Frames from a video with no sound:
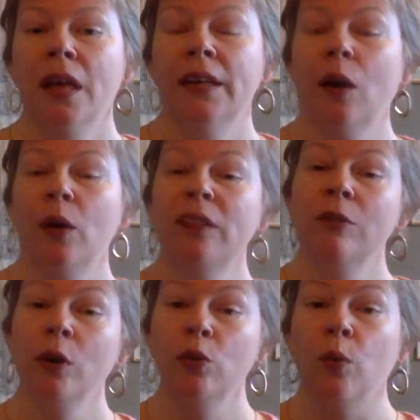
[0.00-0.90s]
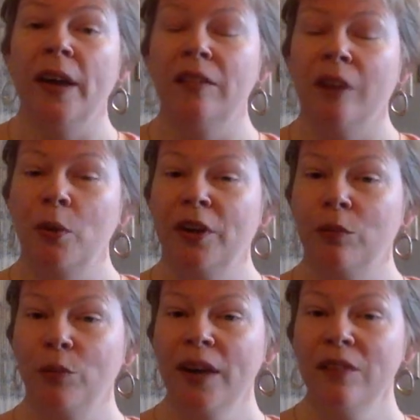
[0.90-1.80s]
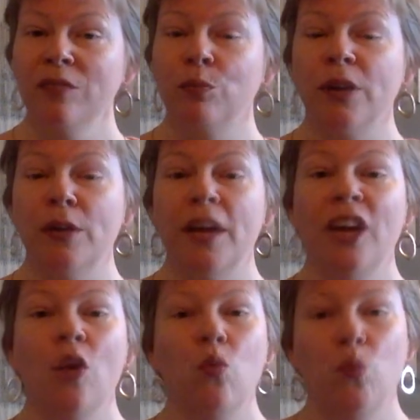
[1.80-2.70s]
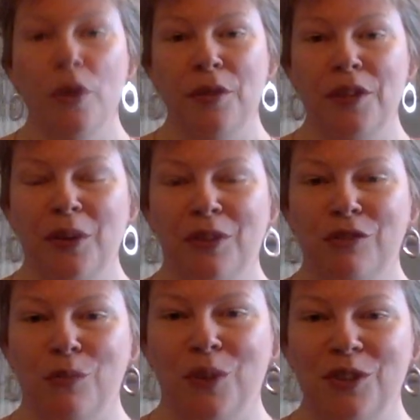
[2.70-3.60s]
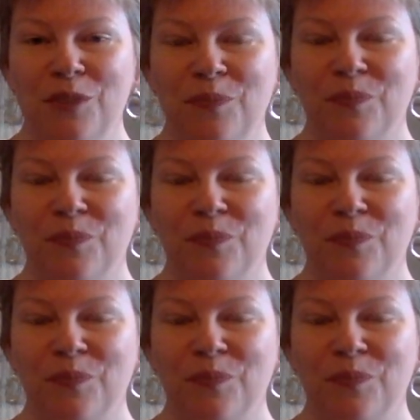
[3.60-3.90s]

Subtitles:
Now let's look at ways how you can practice breathing with your instrument.